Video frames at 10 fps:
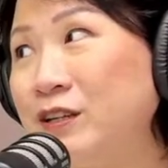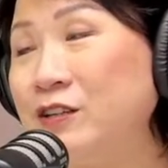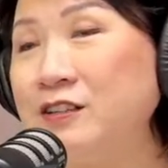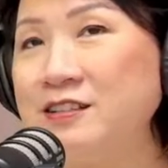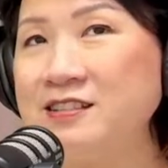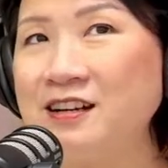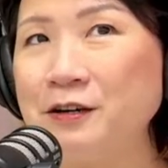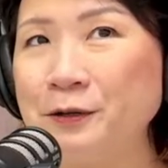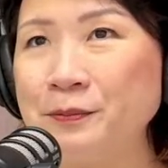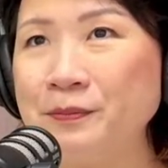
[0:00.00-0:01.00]
because
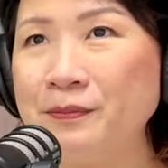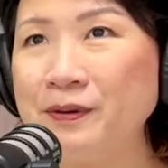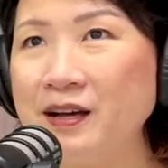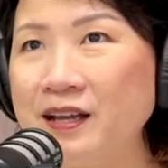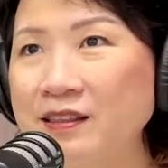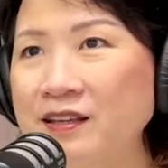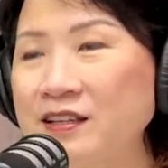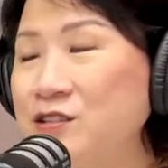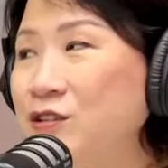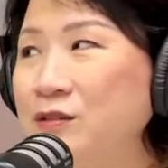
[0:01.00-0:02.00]
I
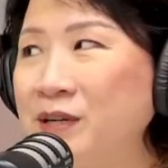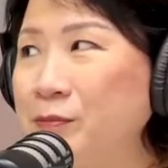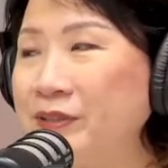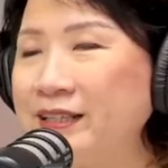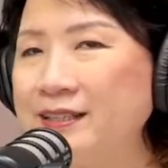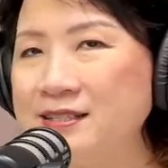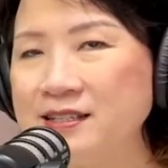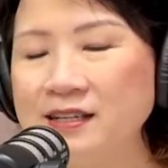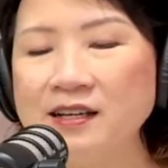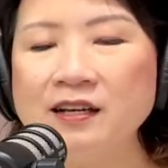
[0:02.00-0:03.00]
think it's not my place.